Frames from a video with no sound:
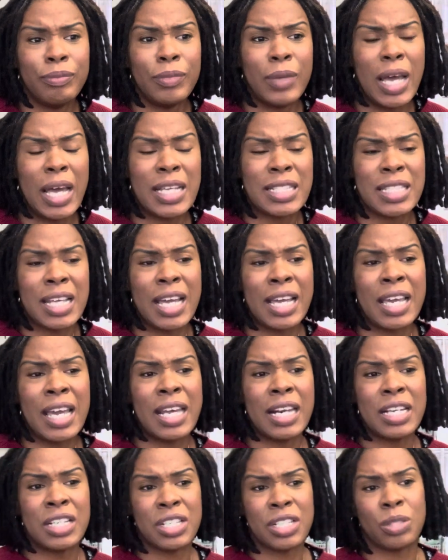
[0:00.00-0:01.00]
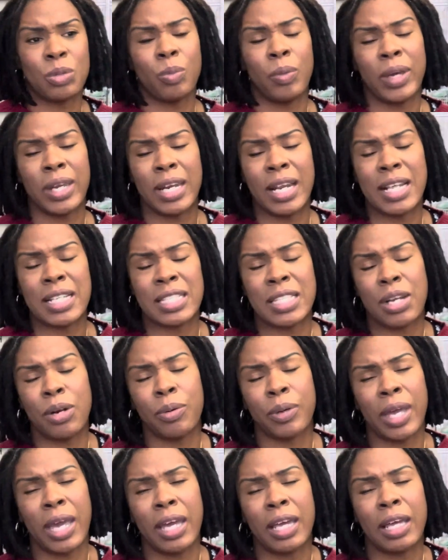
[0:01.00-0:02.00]
as I kind of just waited, I said,
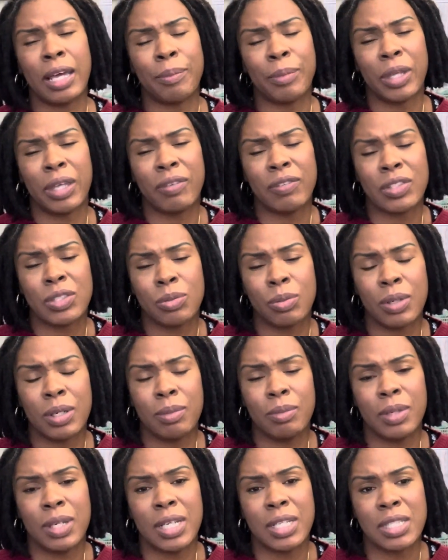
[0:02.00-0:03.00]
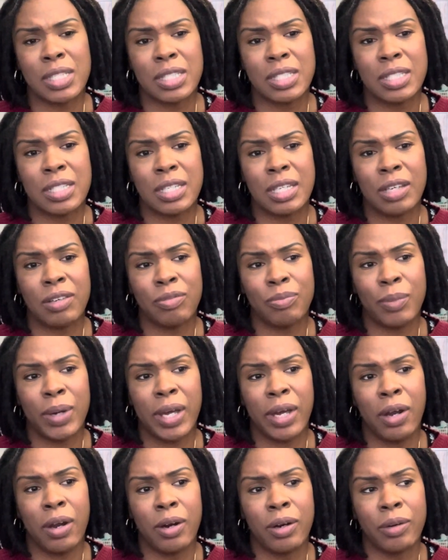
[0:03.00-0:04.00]
okay, I'm gonna give it 20 minutes and see if my
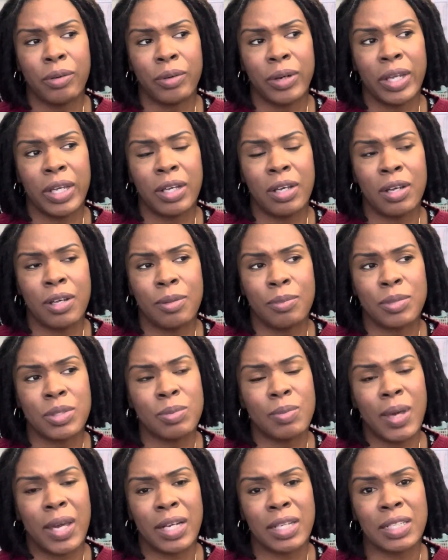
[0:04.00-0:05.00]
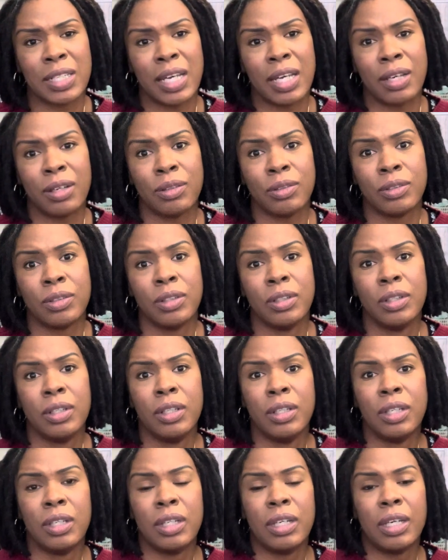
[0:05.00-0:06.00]
heart rate calms back down.
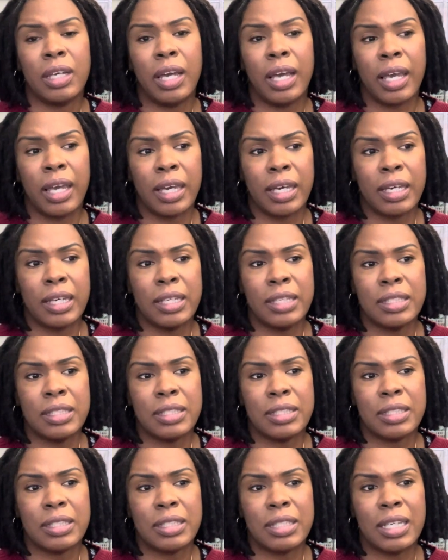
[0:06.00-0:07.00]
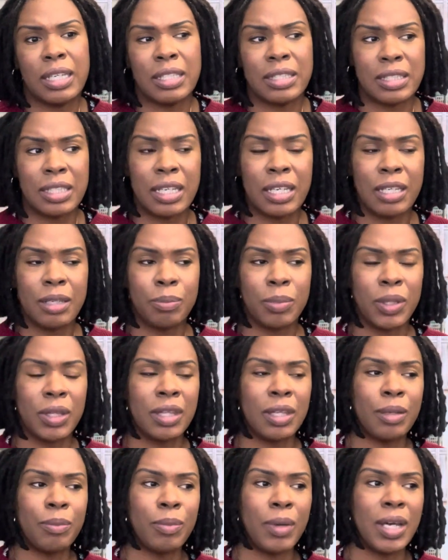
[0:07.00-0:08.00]
And it did, but
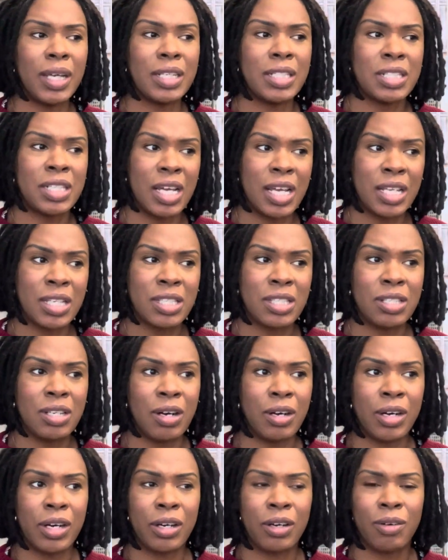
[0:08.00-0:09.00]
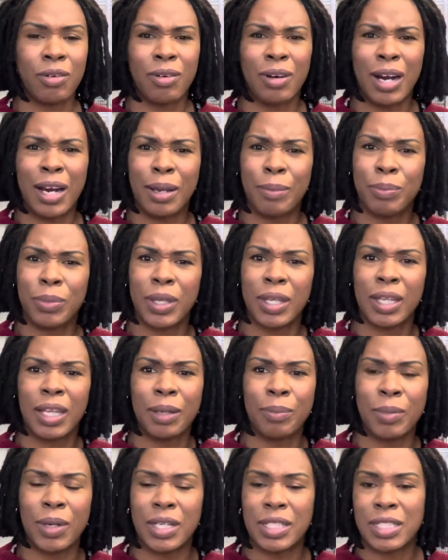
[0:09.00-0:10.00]
then my chest started cramping,
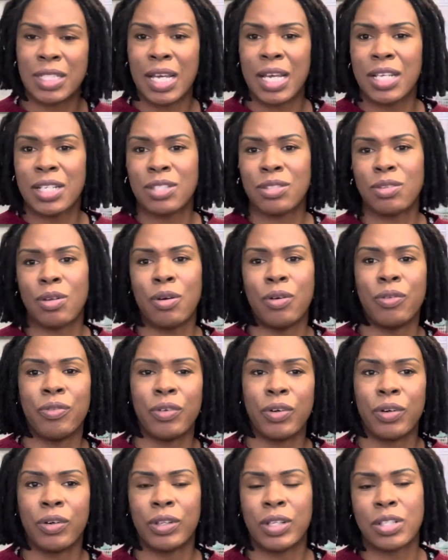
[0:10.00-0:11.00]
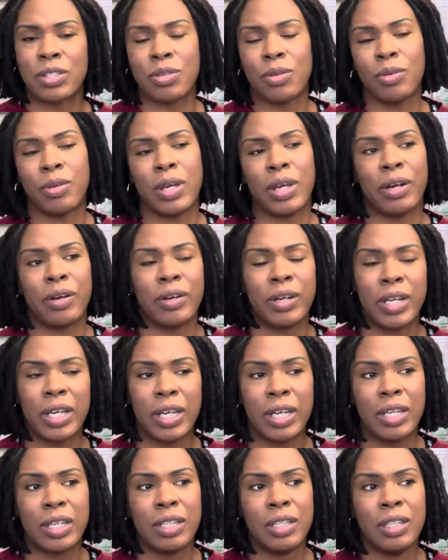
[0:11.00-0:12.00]
like my chest over this whole
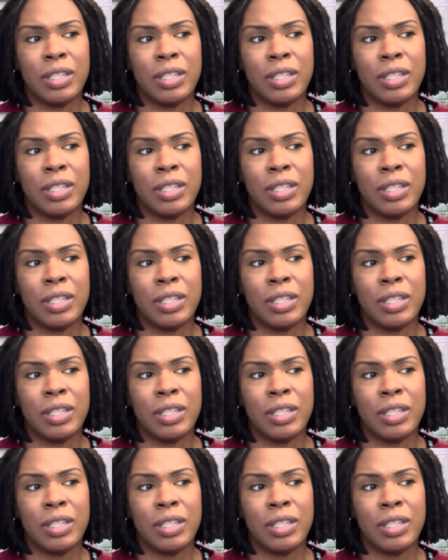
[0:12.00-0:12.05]
area,